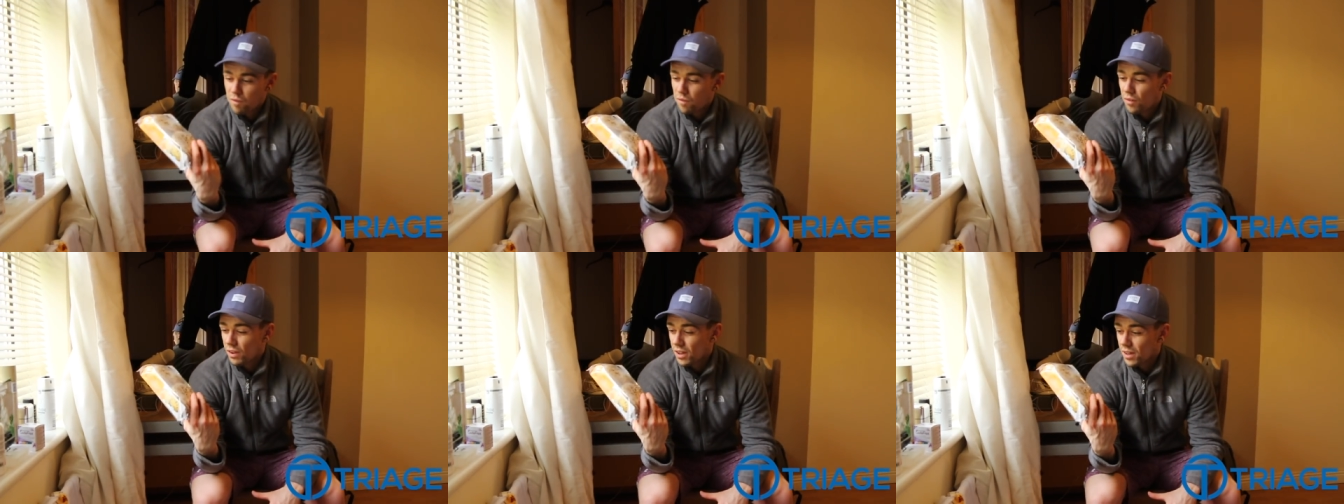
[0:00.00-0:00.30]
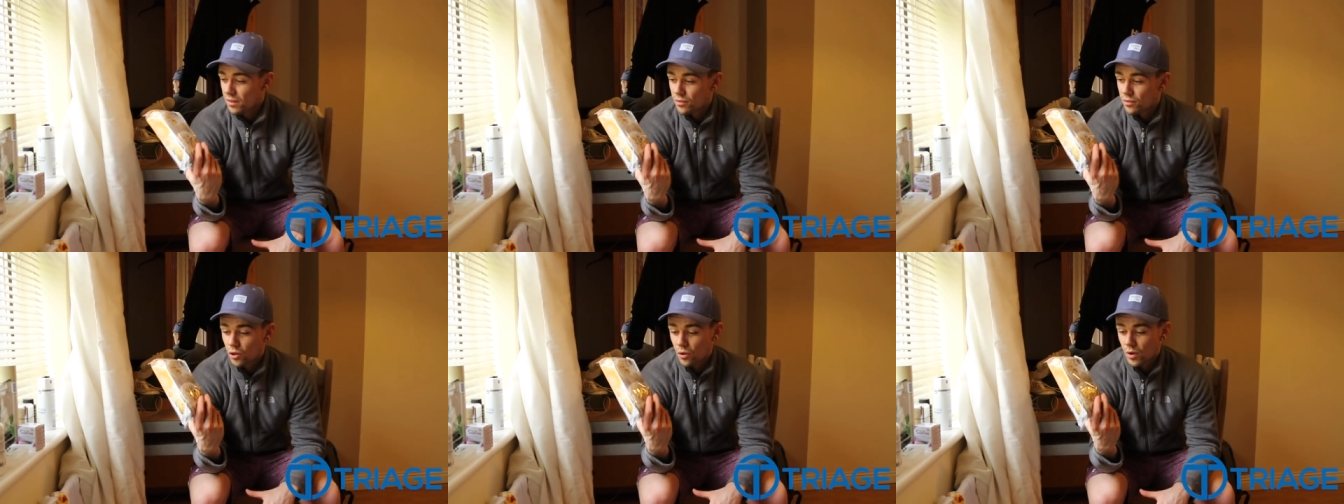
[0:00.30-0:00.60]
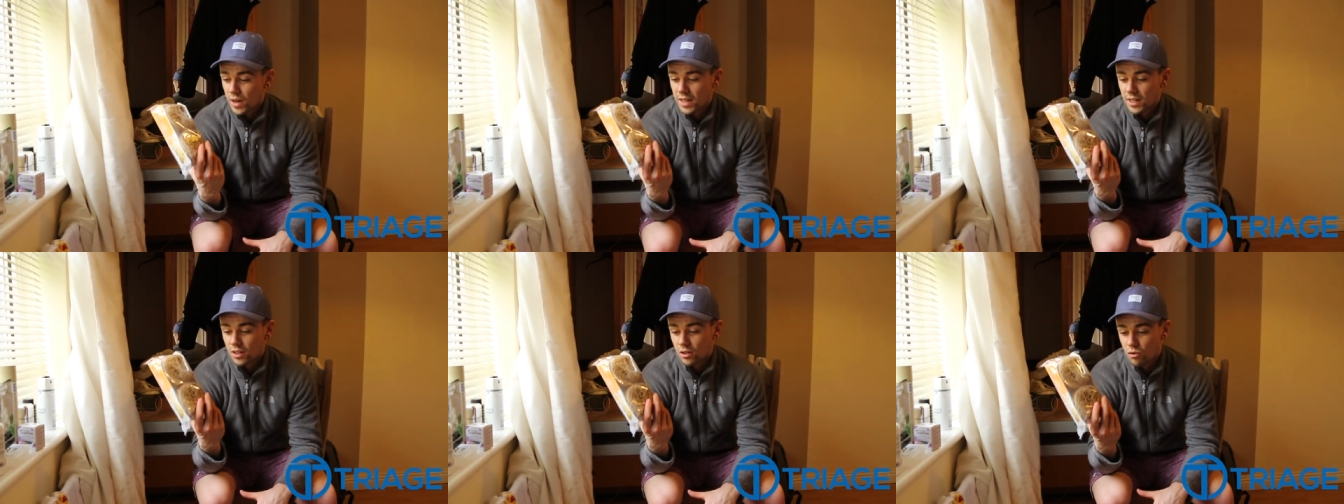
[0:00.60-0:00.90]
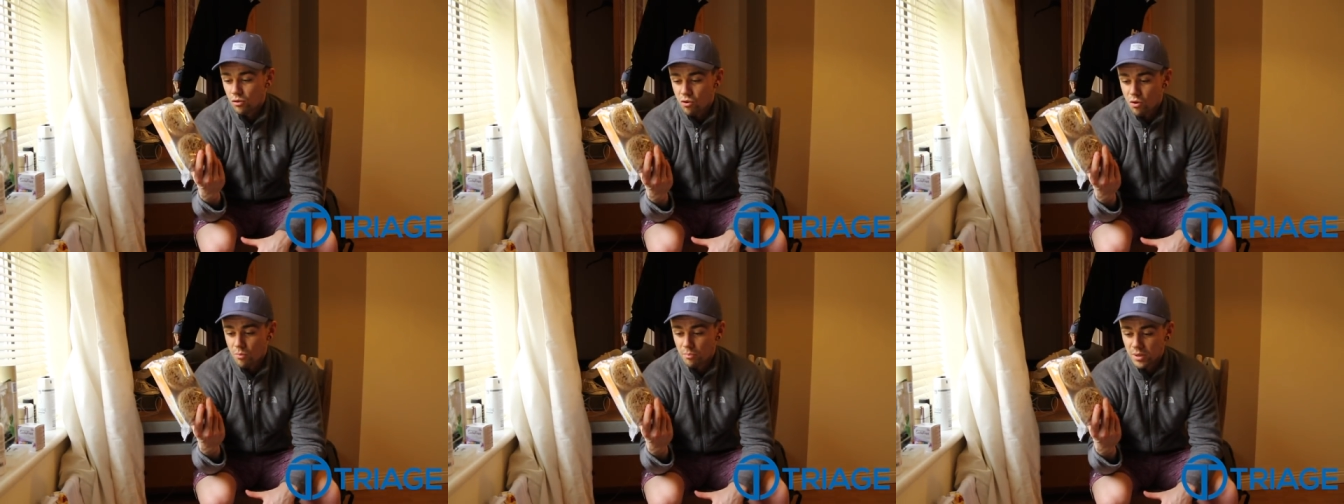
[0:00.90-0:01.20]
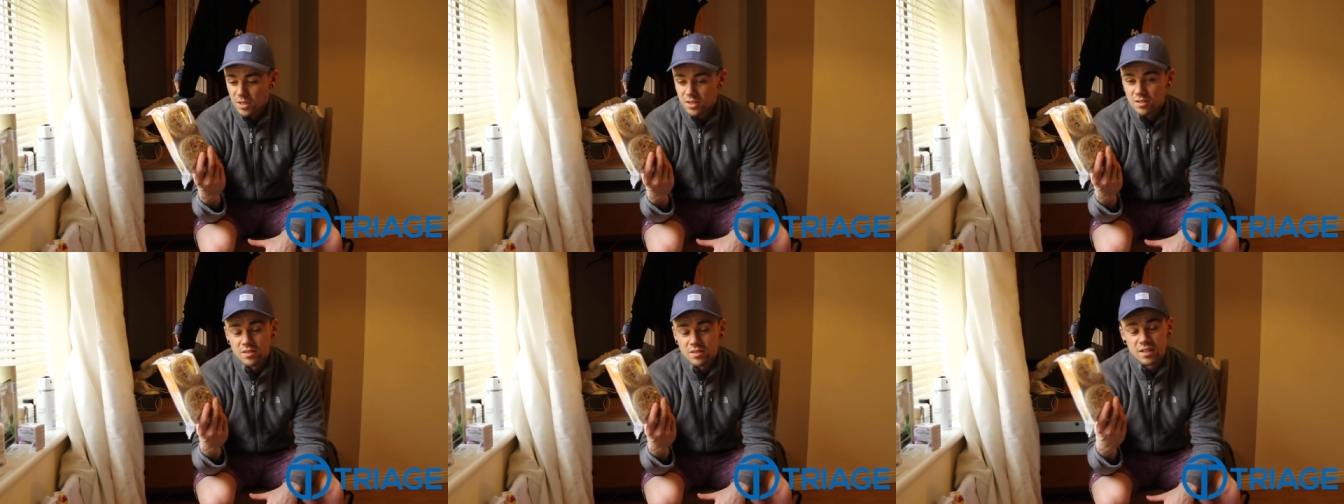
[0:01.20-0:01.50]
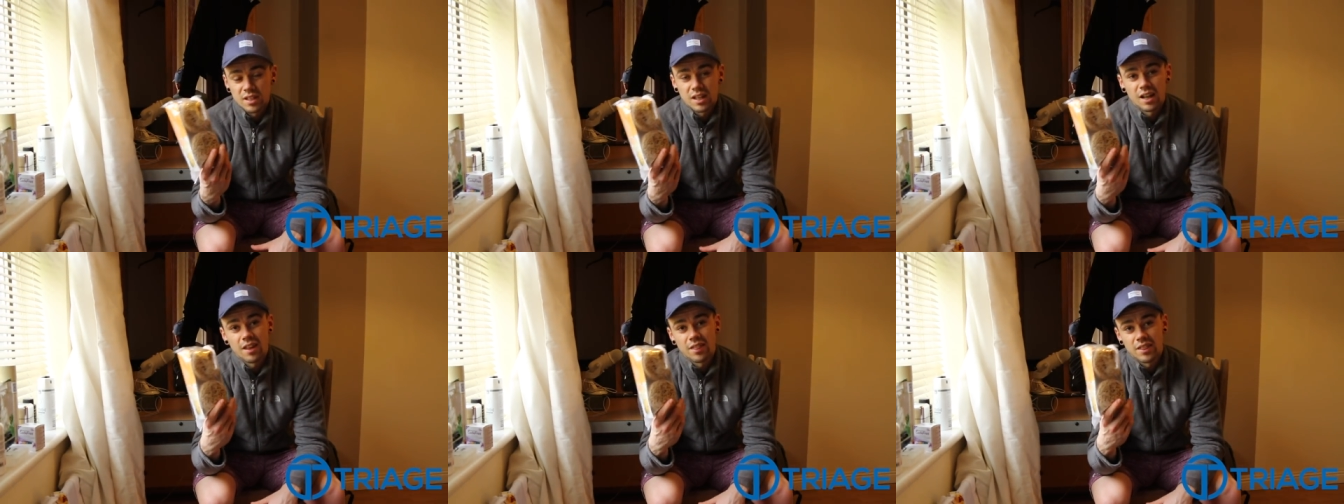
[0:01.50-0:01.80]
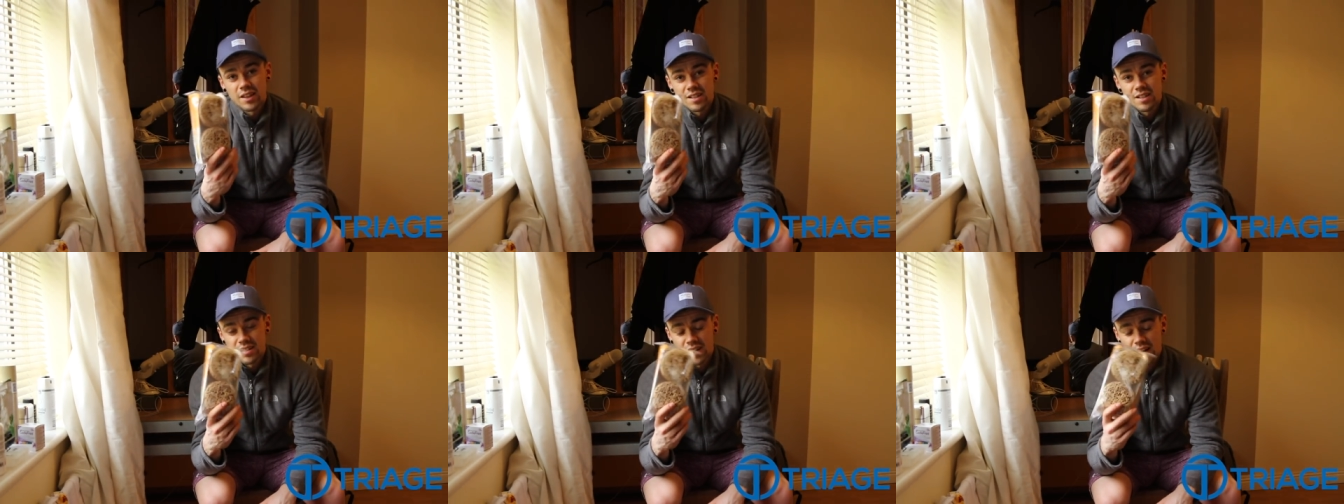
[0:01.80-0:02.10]
Five grain crumpets. I got
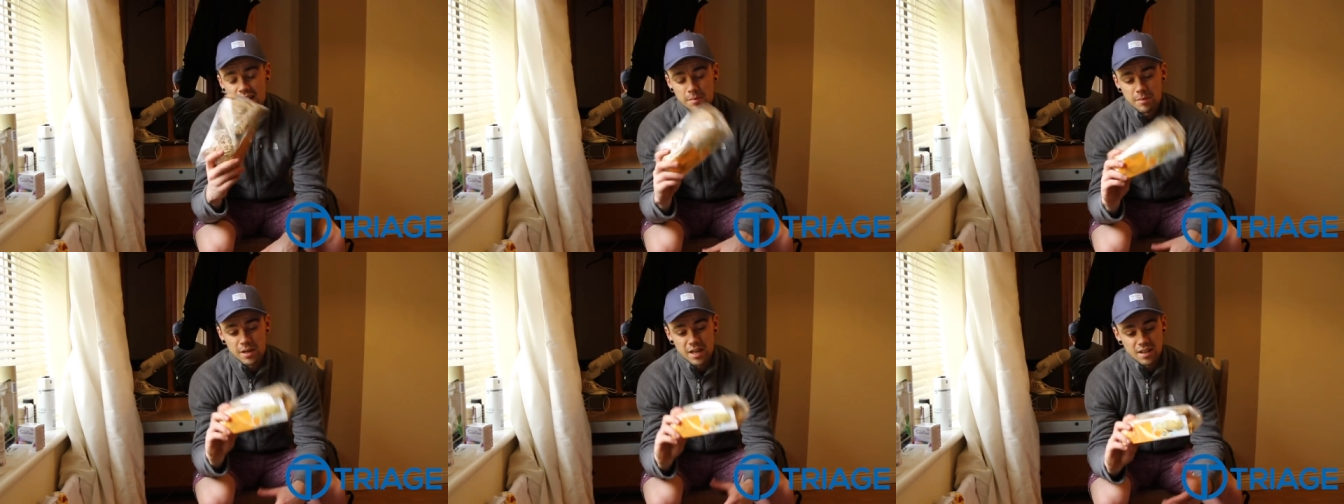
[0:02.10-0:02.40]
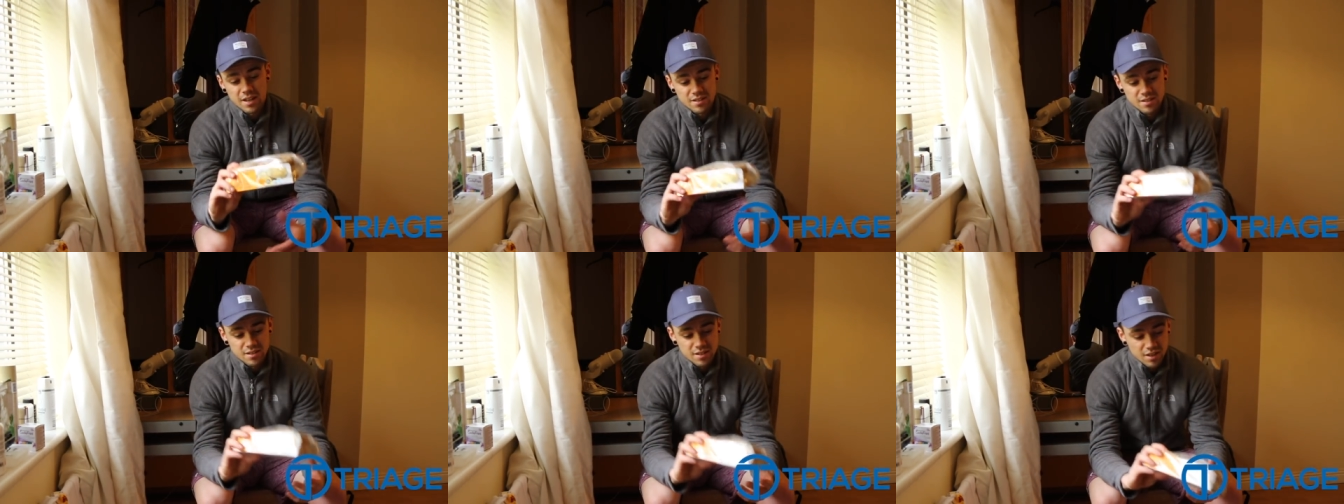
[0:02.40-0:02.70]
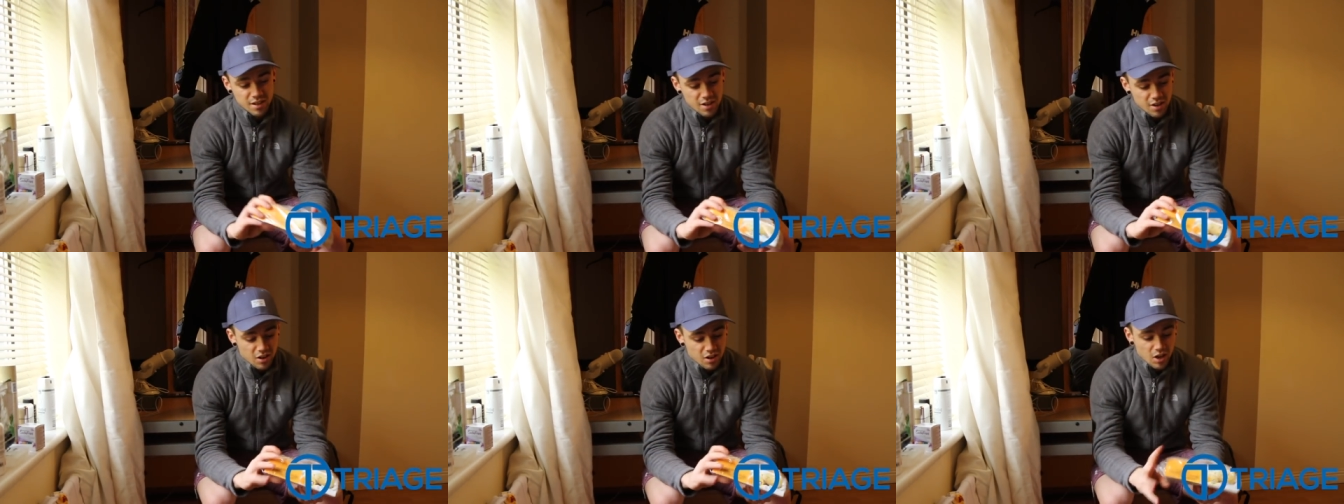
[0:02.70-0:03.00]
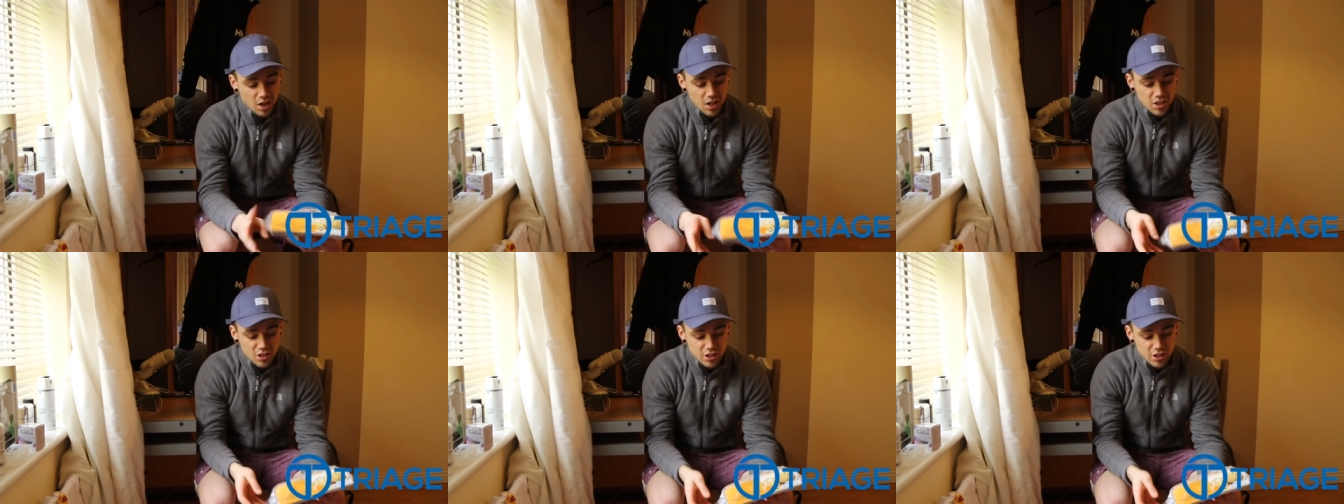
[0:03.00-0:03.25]
these in M&S. I